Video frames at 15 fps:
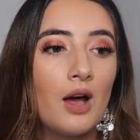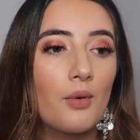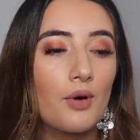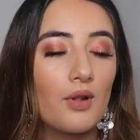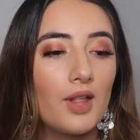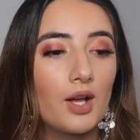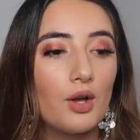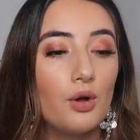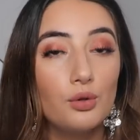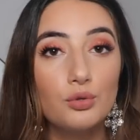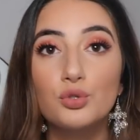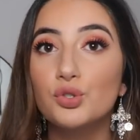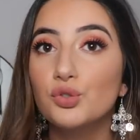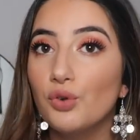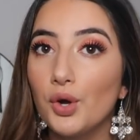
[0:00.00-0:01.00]
what are they
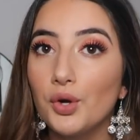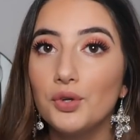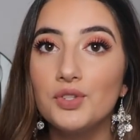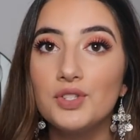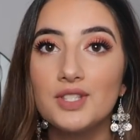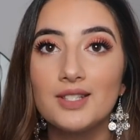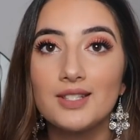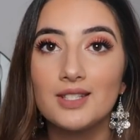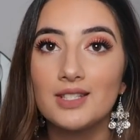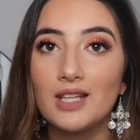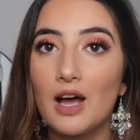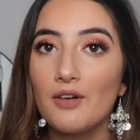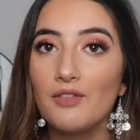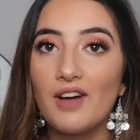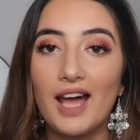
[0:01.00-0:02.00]
called, drones and
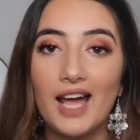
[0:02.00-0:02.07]
stuff.